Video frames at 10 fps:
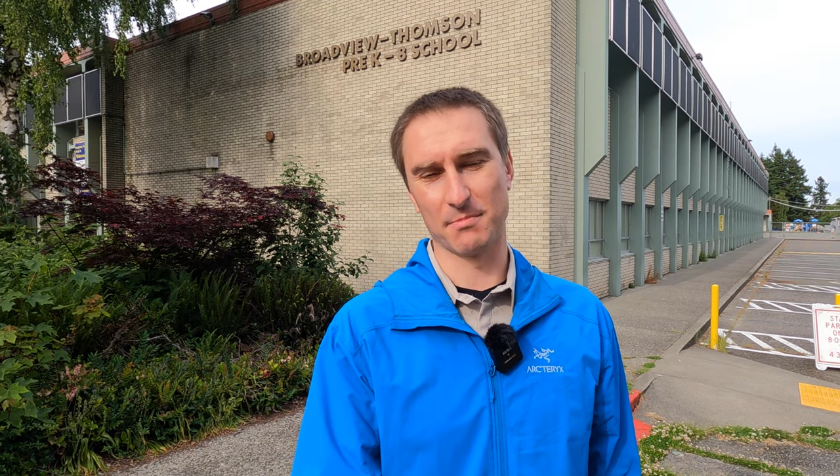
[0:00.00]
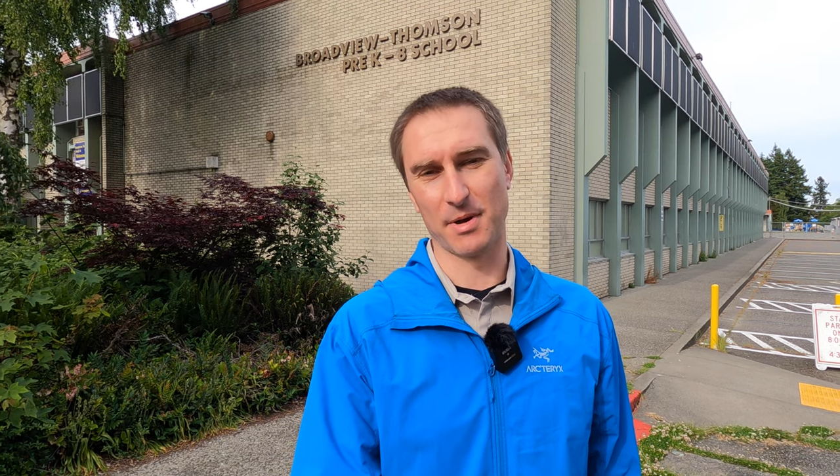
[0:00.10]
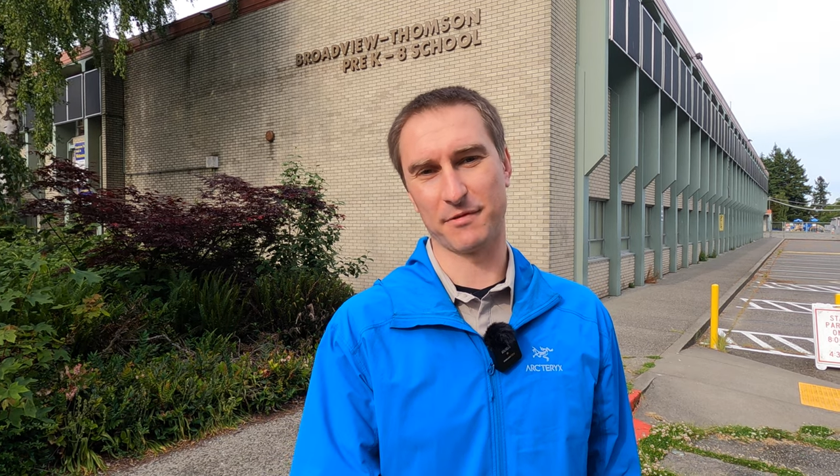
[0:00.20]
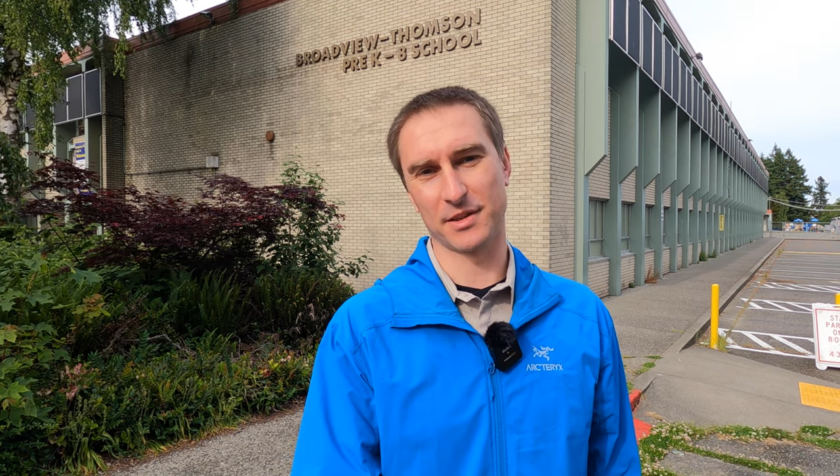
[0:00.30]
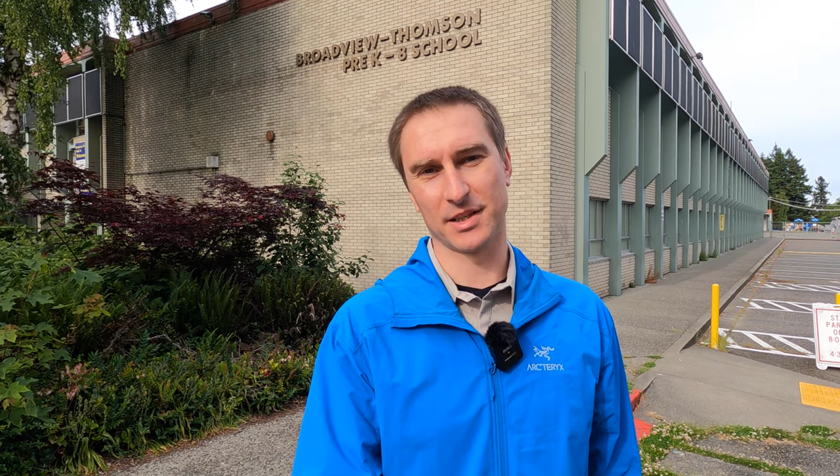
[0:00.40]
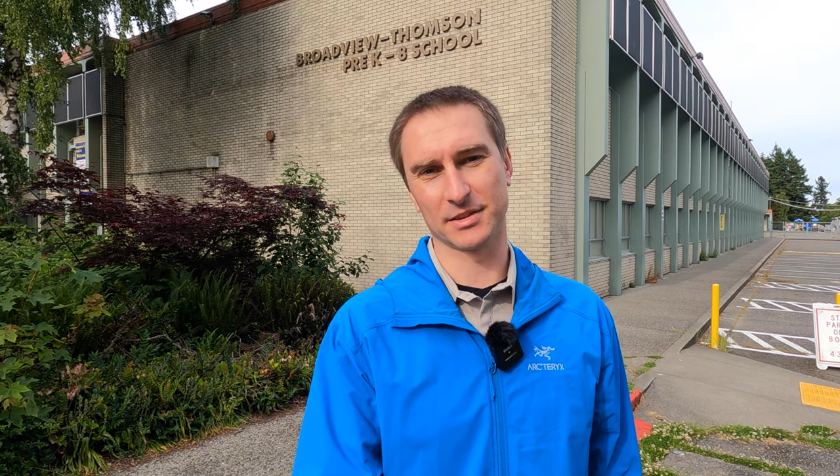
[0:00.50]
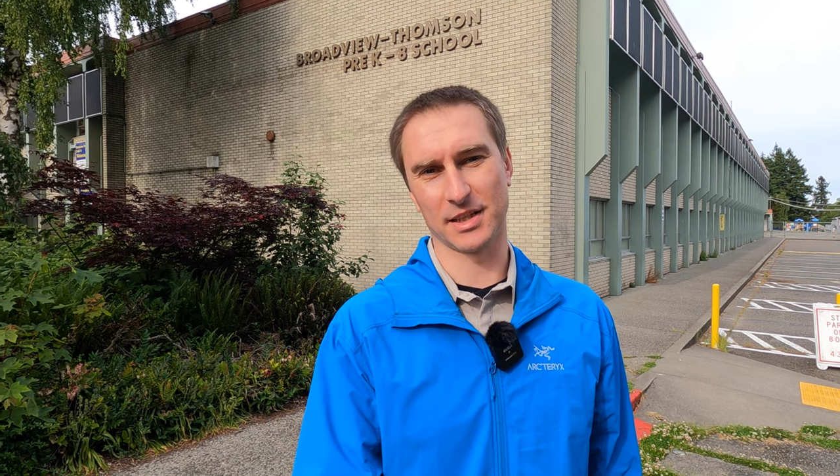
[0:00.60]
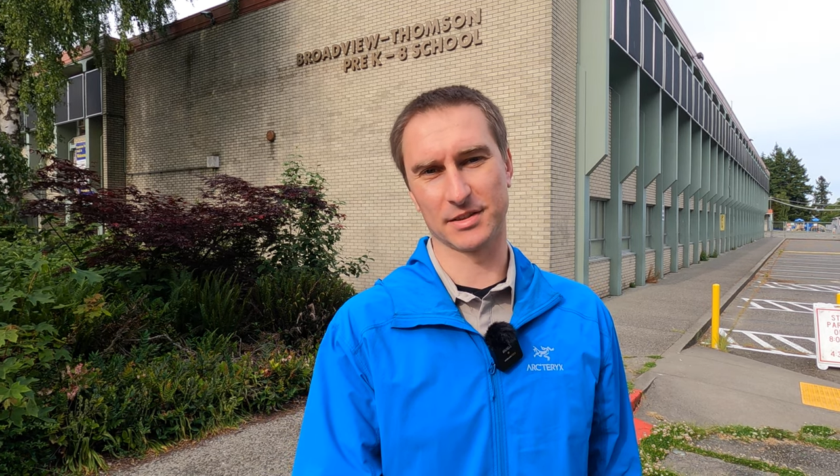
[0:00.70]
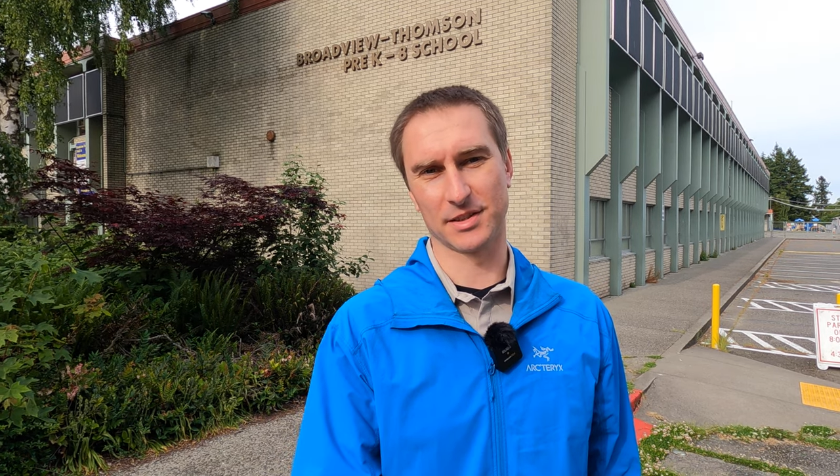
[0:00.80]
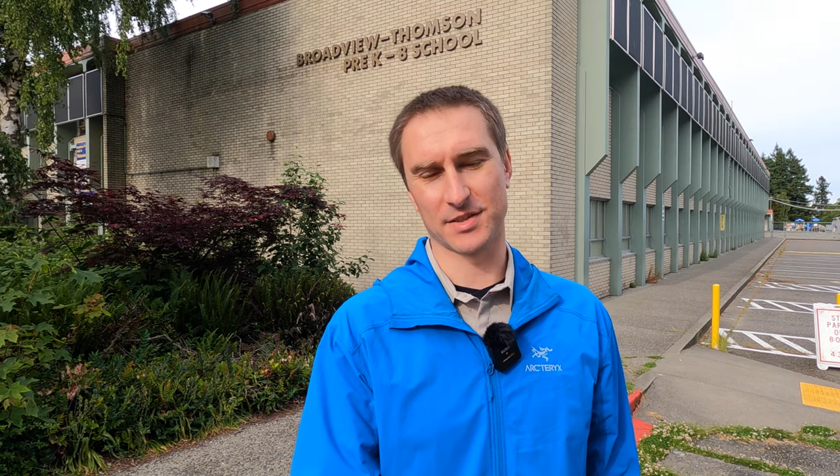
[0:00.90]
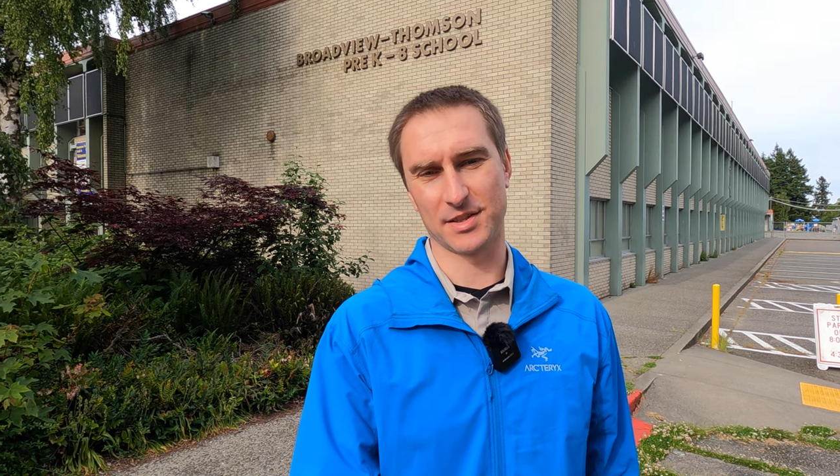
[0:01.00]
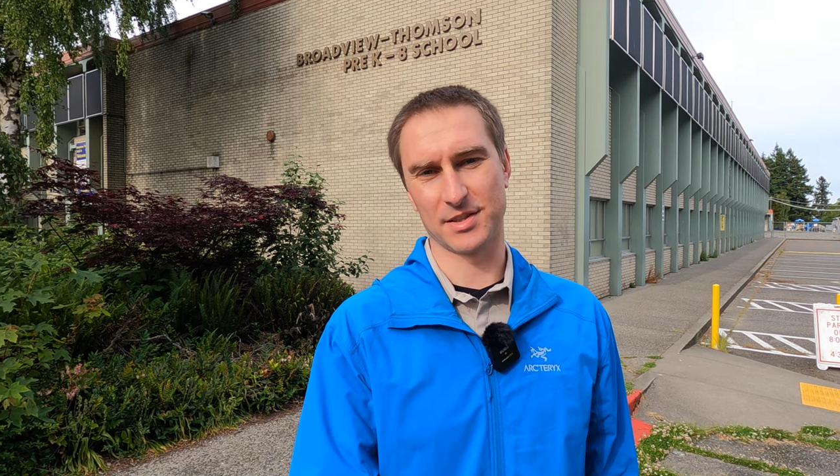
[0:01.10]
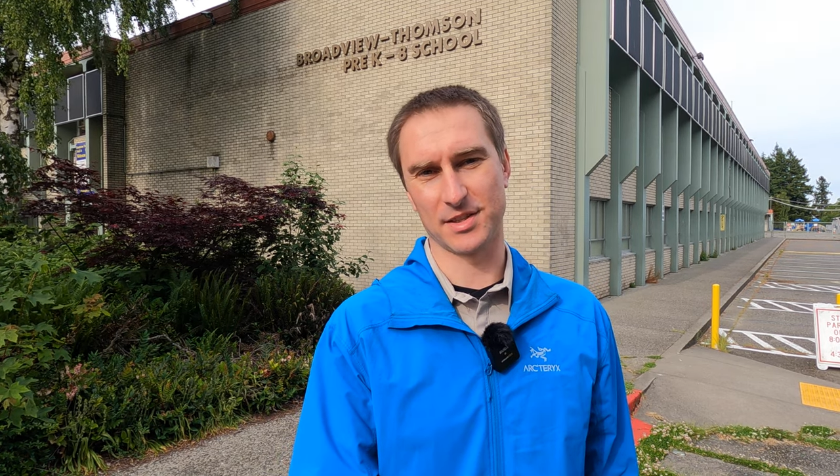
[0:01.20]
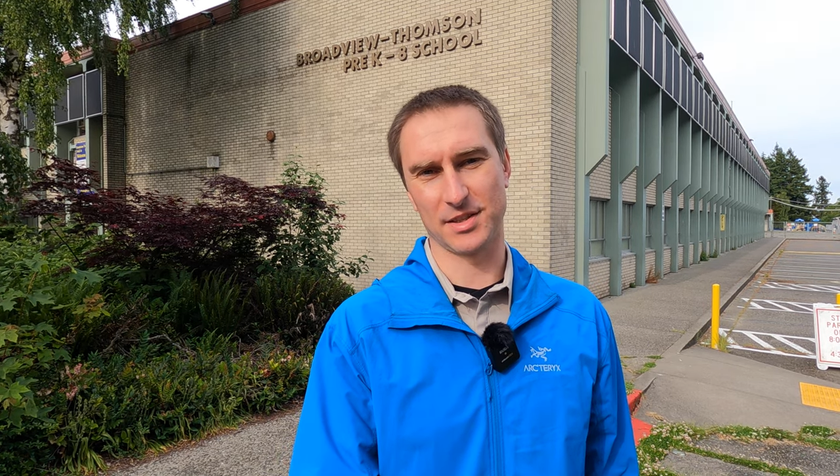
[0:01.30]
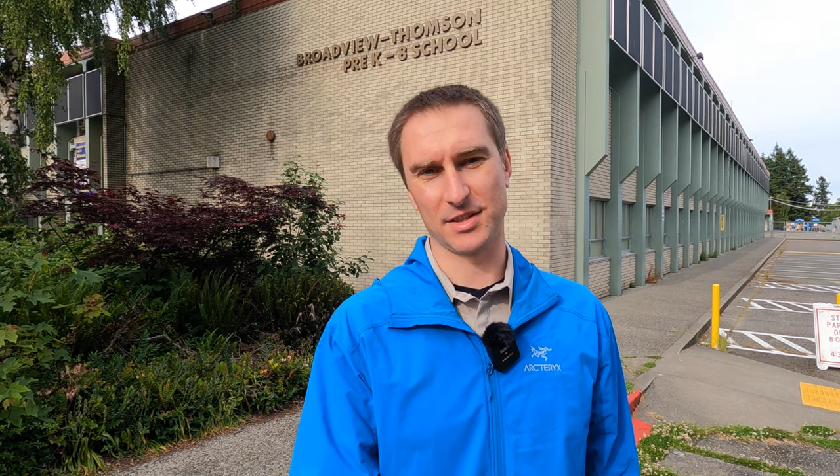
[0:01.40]
baffling that the
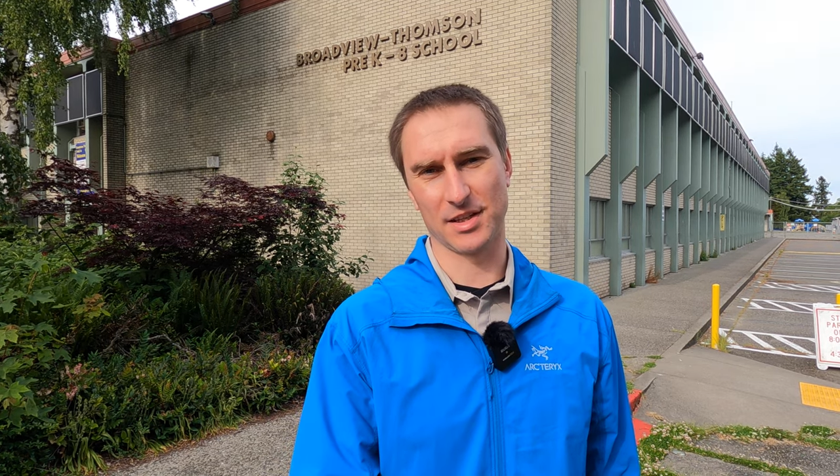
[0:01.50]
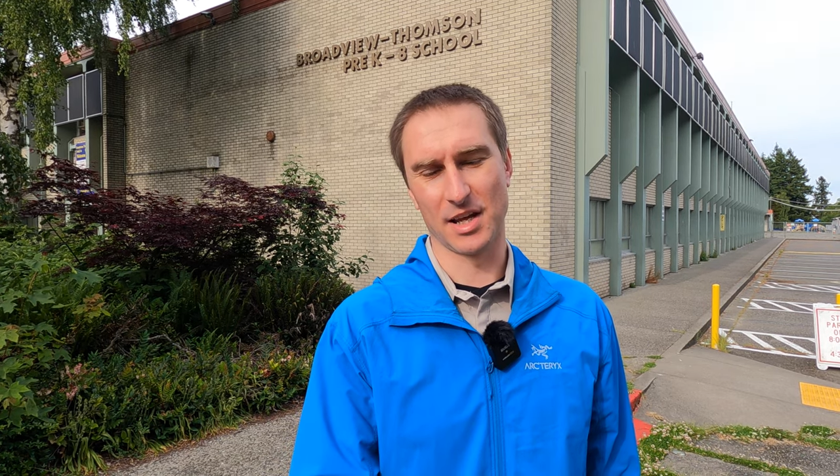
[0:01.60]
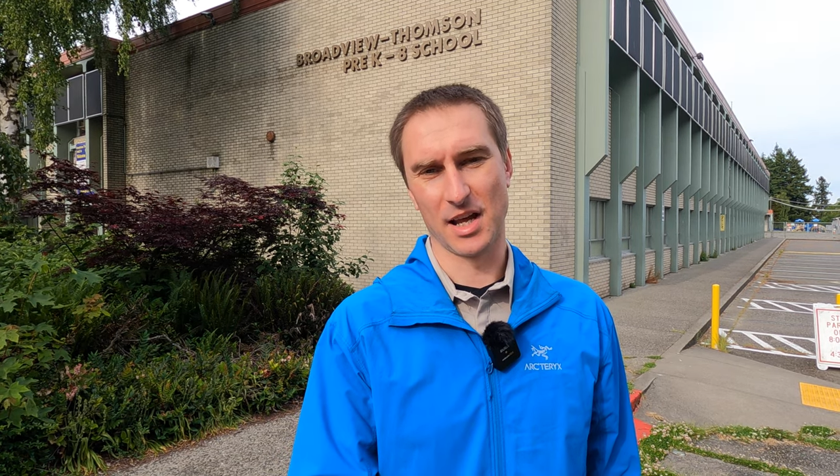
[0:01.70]
city